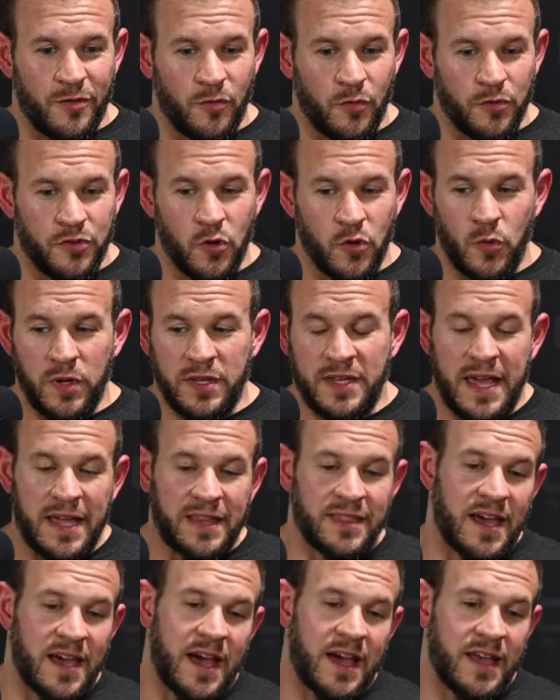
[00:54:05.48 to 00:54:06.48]
do we take
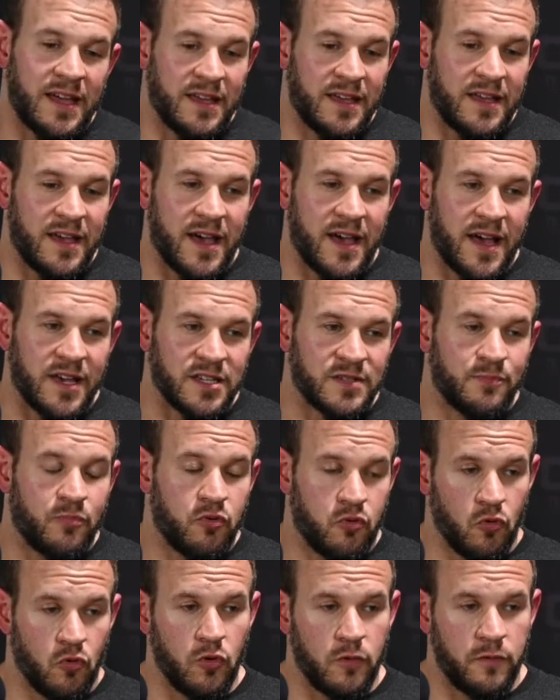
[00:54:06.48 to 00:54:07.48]
that as
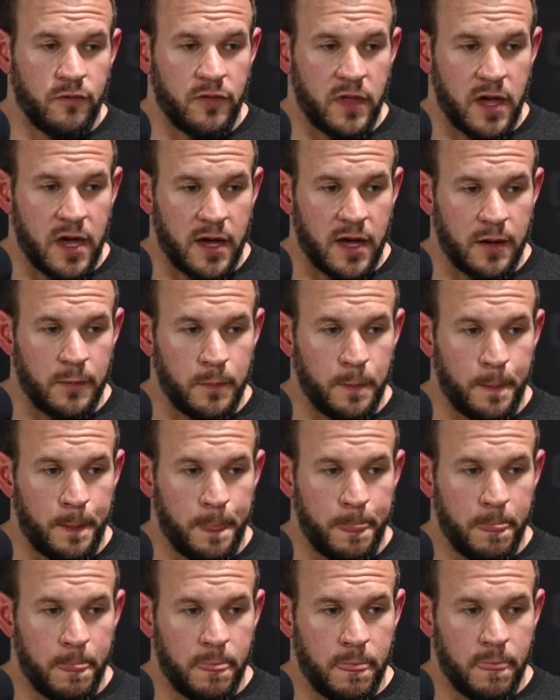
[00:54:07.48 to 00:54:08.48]
proof that,
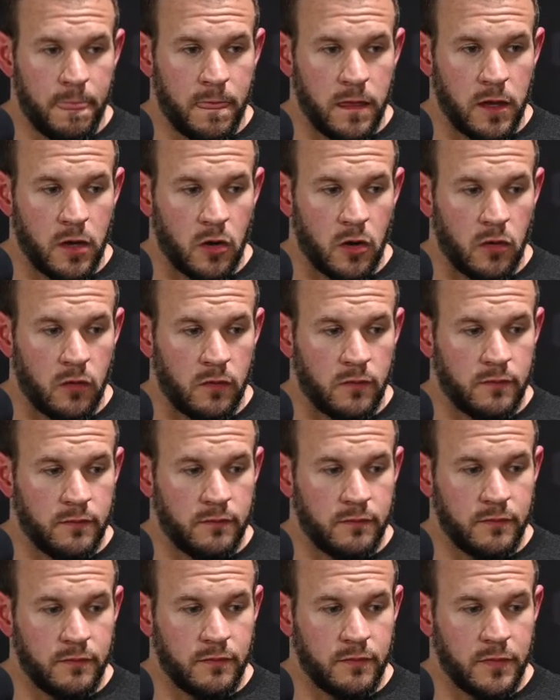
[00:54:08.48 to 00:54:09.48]
you
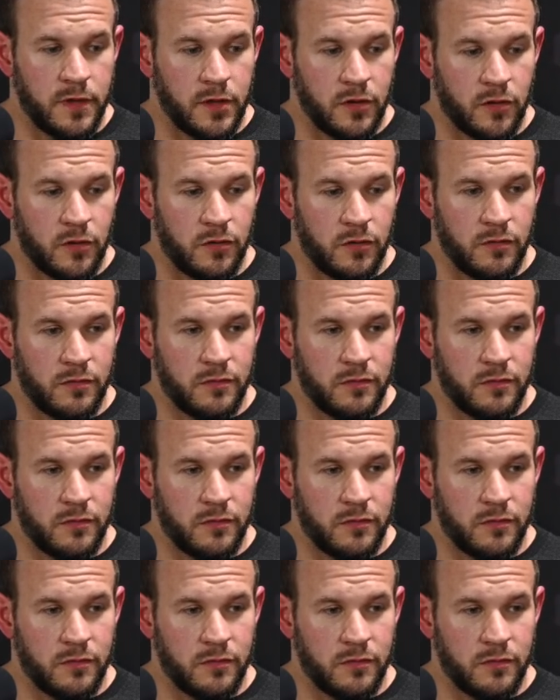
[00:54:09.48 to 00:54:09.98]
don't,